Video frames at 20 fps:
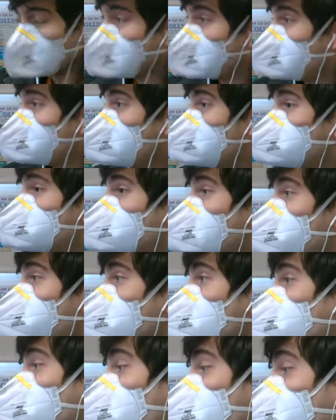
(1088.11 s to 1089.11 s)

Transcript: And then type in your